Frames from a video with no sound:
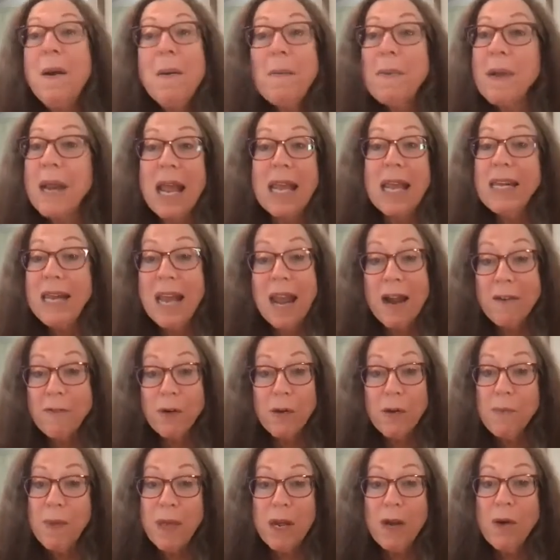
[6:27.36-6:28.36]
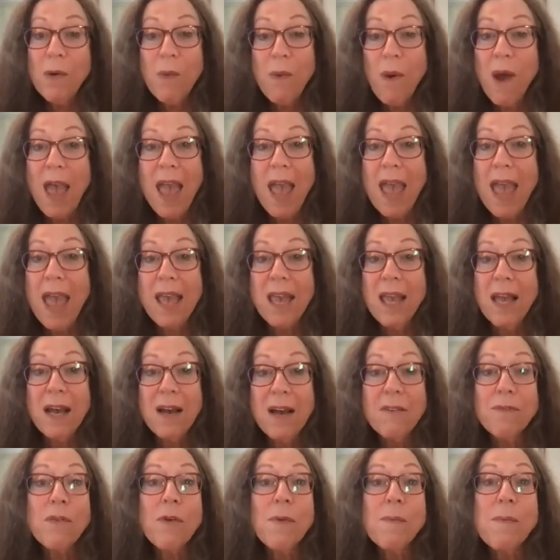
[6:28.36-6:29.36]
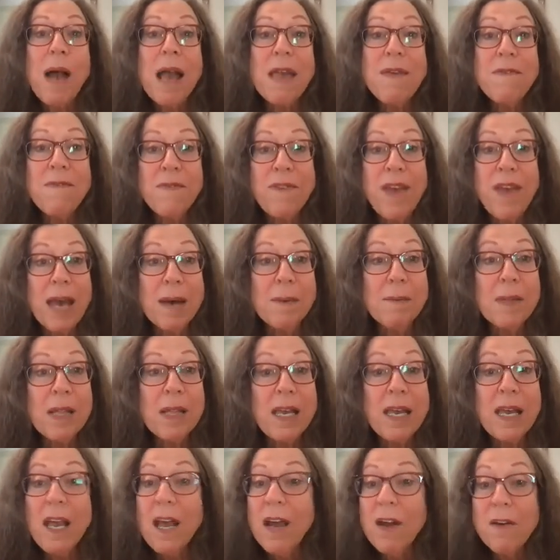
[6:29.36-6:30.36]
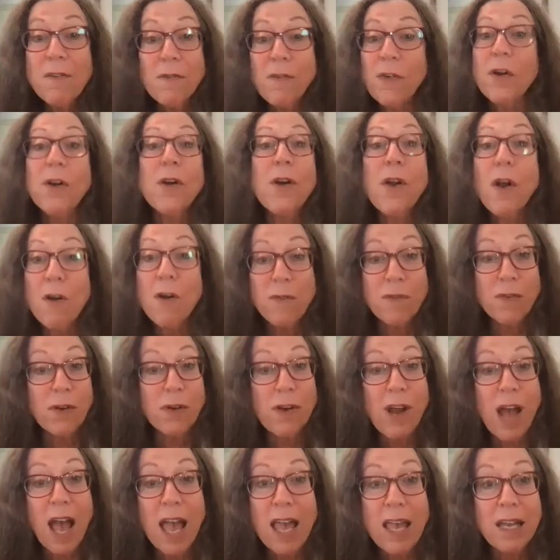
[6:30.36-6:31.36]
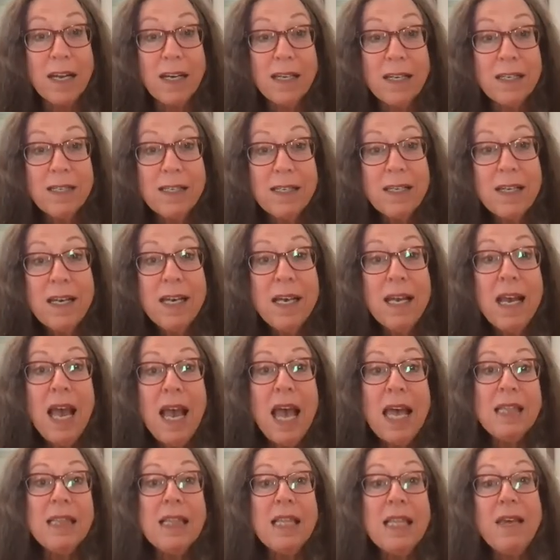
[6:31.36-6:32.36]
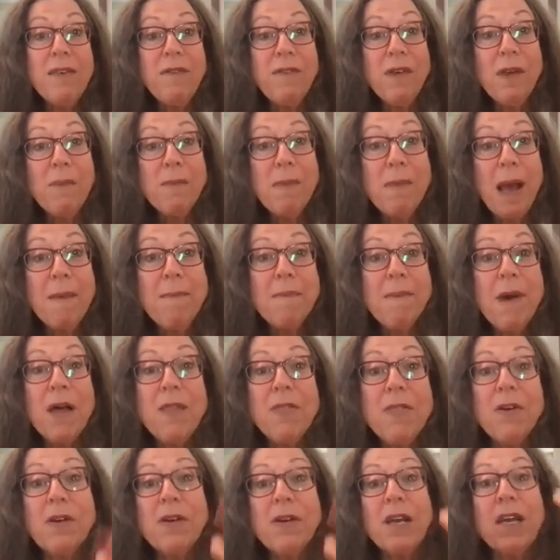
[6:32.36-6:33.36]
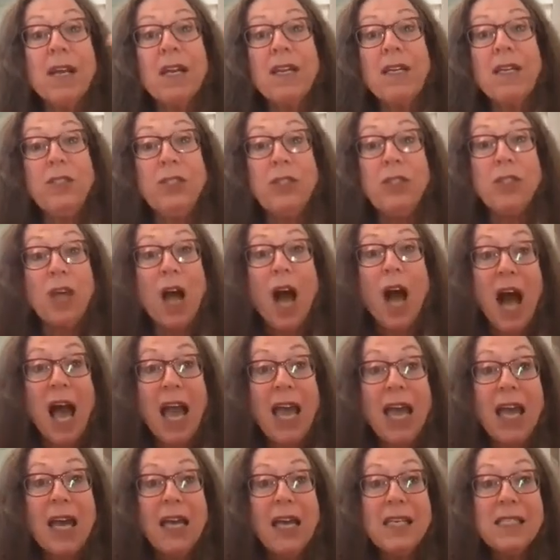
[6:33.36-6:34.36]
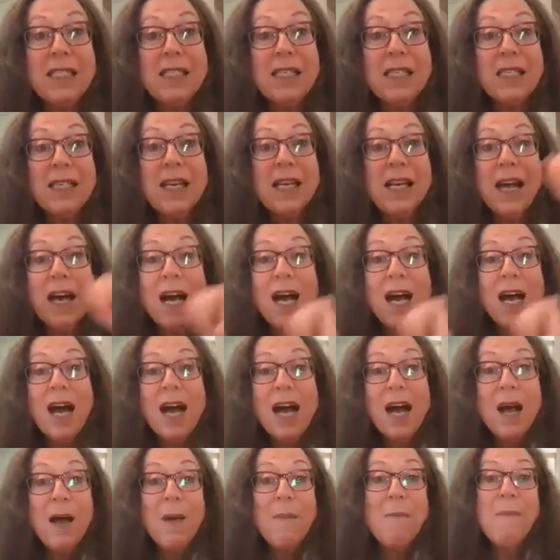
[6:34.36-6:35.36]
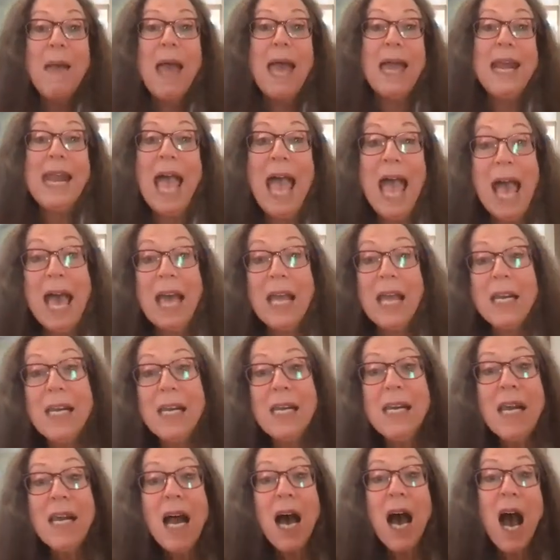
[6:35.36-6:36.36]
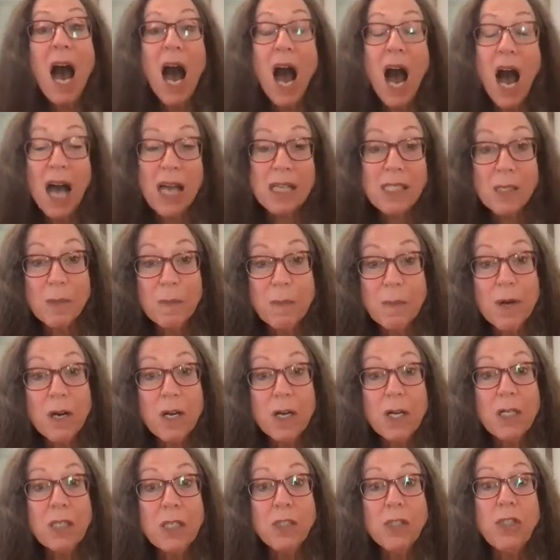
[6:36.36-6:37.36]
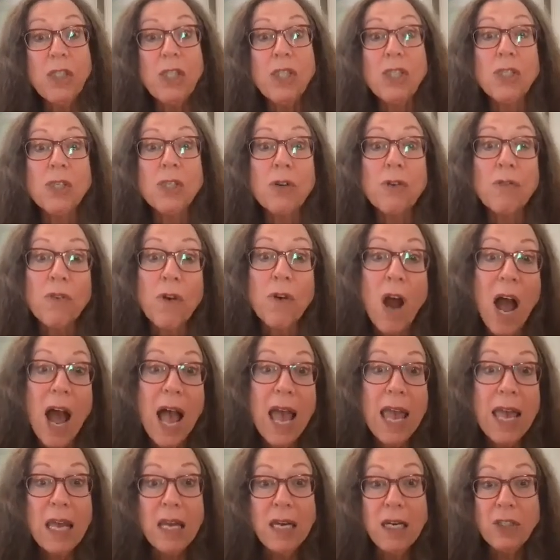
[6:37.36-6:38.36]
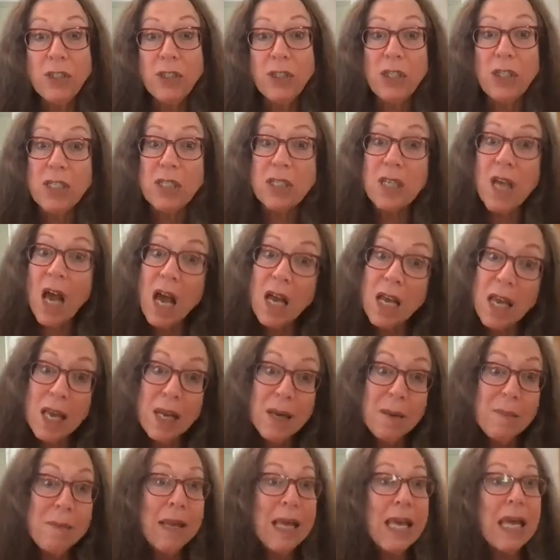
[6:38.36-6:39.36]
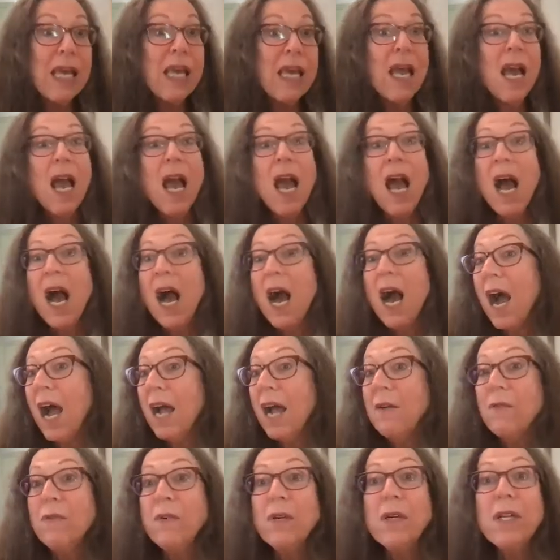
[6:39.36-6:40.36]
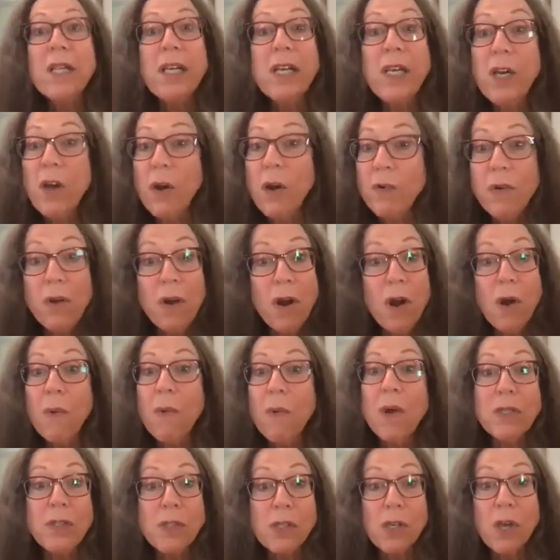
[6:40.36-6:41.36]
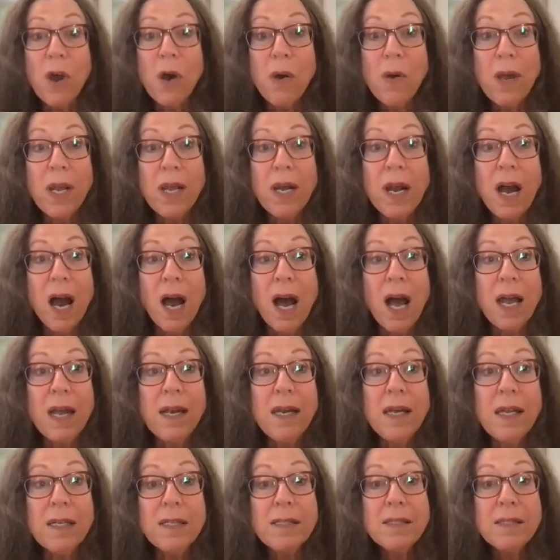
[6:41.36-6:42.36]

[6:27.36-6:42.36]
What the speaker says: But I'd never been away from my family for an overnight. And leaving my mother in a giant Manhattan hospital, she's crying as she's hugging me. I really don't know what's going on.